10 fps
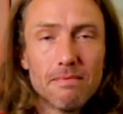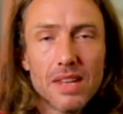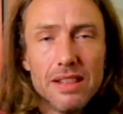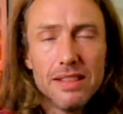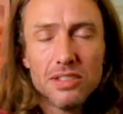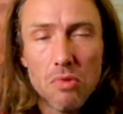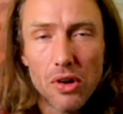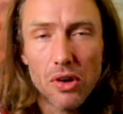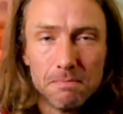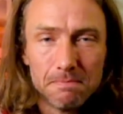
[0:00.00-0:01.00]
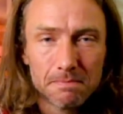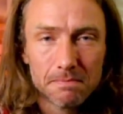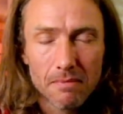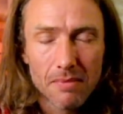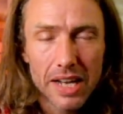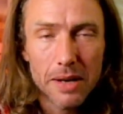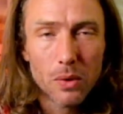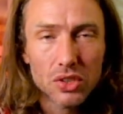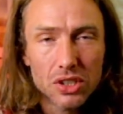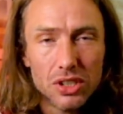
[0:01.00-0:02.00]
this morning, it
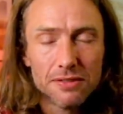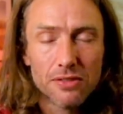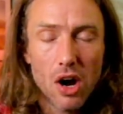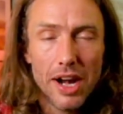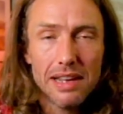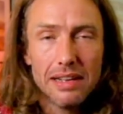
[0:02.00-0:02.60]
was Good Friday